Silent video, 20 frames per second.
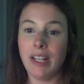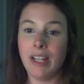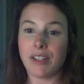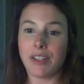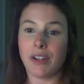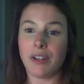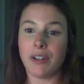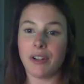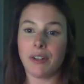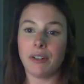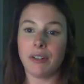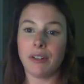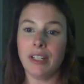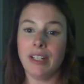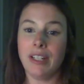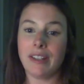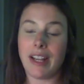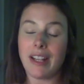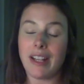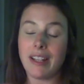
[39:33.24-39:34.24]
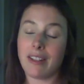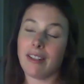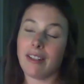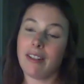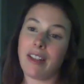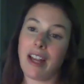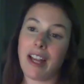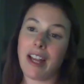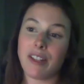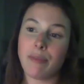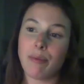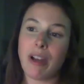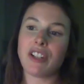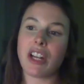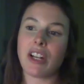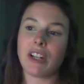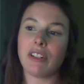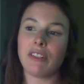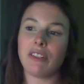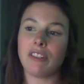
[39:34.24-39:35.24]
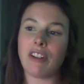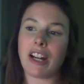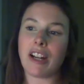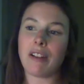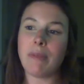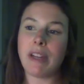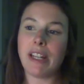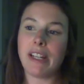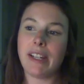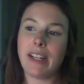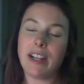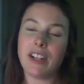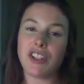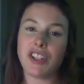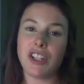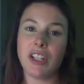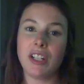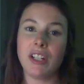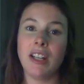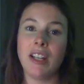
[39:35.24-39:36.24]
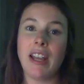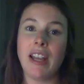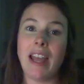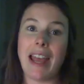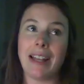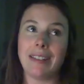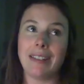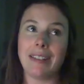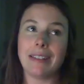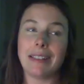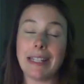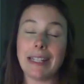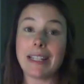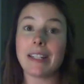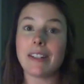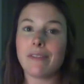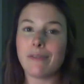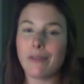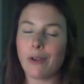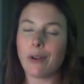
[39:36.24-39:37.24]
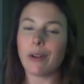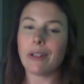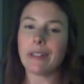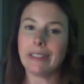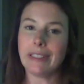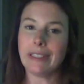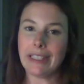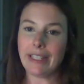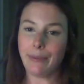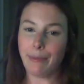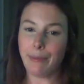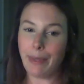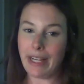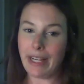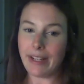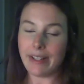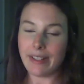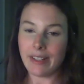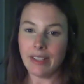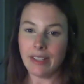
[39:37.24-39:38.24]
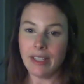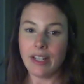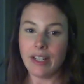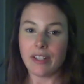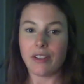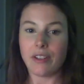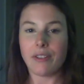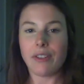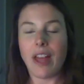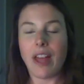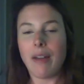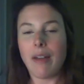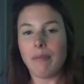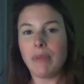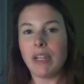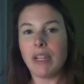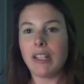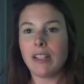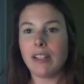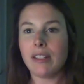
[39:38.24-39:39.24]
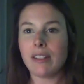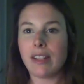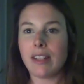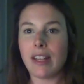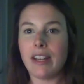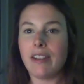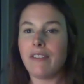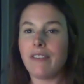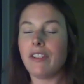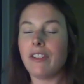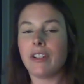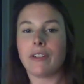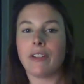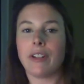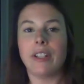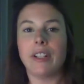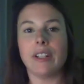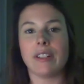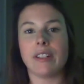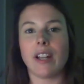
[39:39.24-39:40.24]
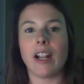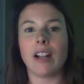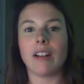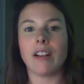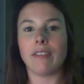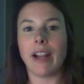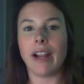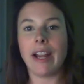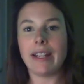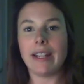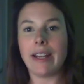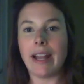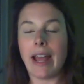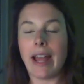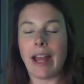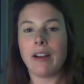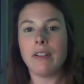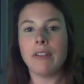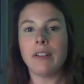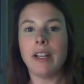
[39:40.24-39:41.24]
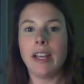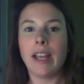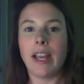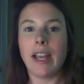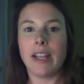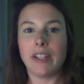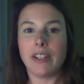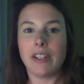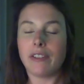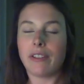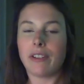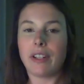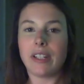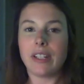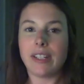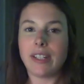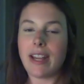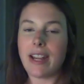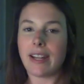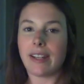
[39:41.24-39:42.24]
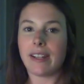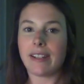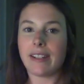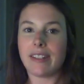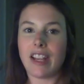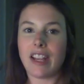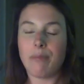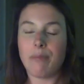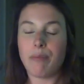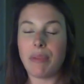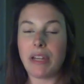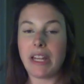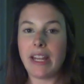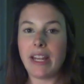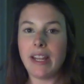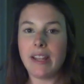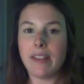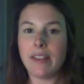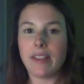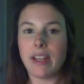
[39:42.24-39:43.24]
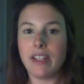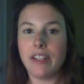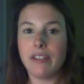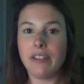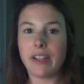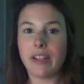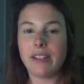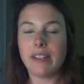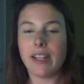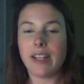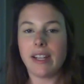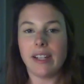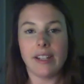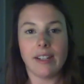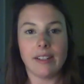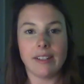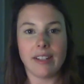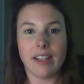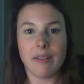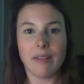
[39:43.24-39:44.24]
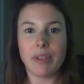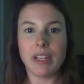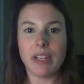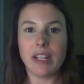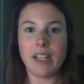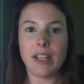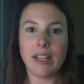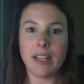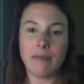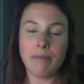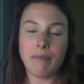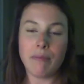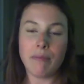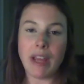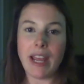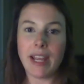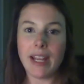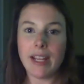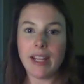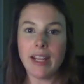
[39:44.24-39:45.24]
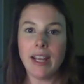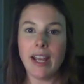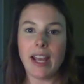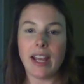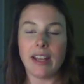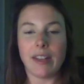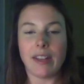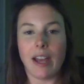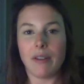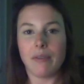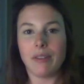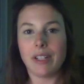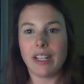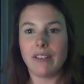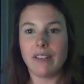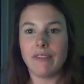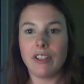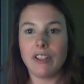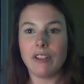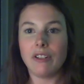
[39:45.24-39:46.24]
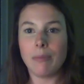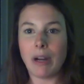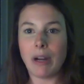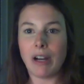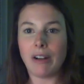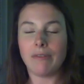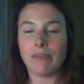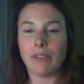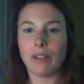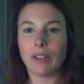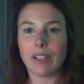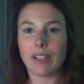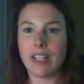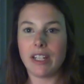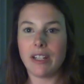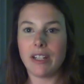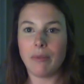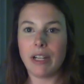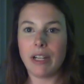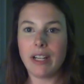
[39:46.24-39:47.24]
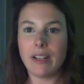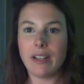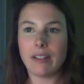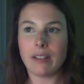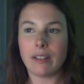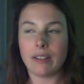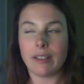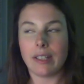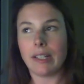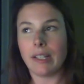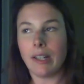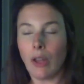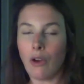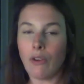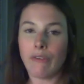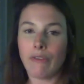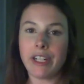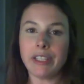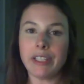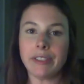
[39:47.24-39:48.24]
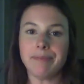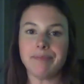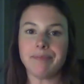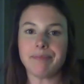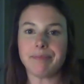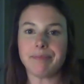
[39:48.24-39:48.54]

So that's my general recommendation, at least 14 weeks. So that means that if you're going to start right now and you're going to take Exam P, then you can take Exam P in May, and that will give you about 14 weeks, a little over.